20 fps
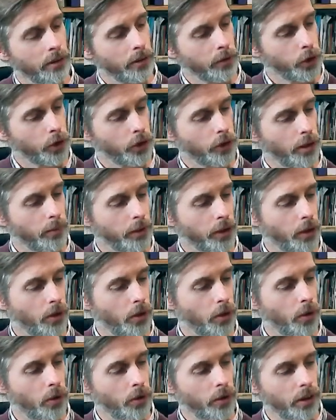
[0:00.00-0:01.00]
strum a
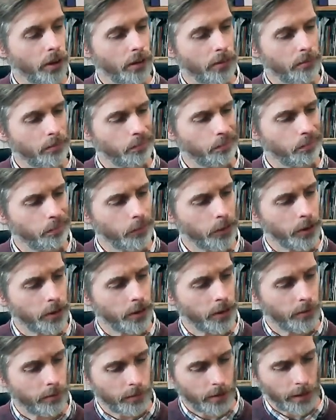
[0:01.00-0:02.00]
chord and go, ooh,
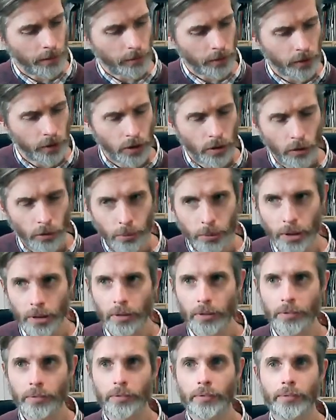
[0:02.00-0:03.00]
no, that one's a little bit,
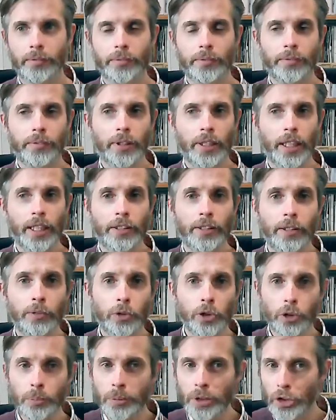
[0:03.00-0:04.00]
and they'll
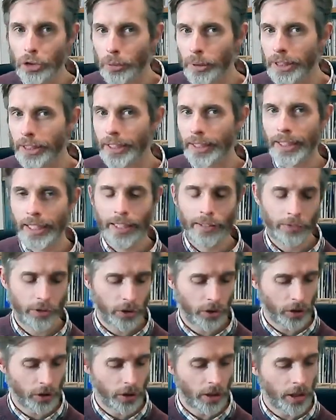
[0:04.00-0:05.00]
just be tweaking it ever
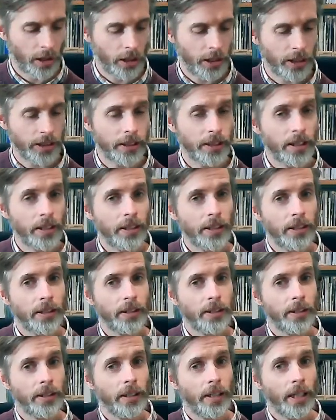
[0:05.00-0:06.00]
so slightly,
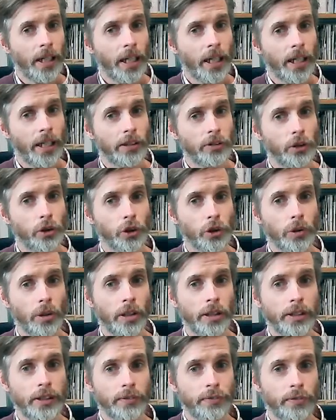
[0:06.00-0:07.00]
and you try
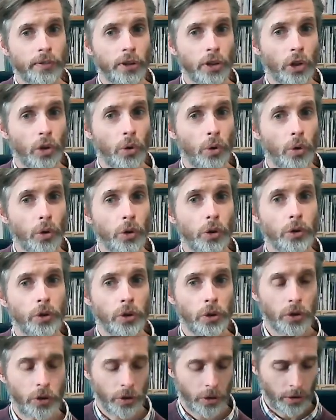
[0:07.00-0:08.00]
different chords.
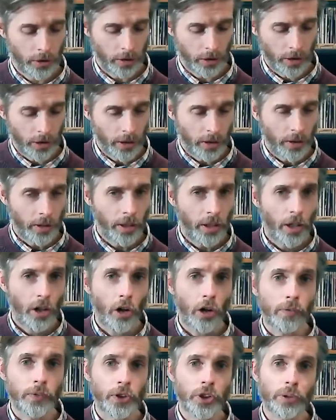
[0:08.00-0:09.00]

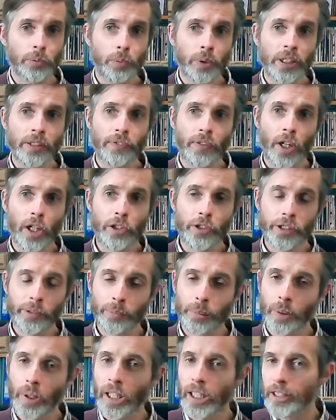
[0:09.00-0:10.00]
Obviously we've only
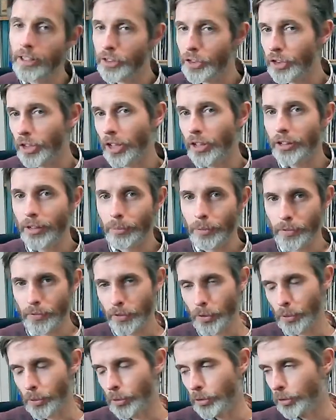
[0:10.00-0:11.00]
played a certain number of
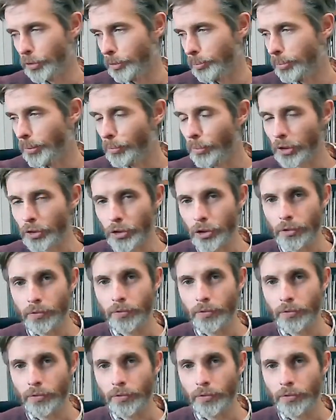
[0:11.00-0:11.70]
chords, but once you've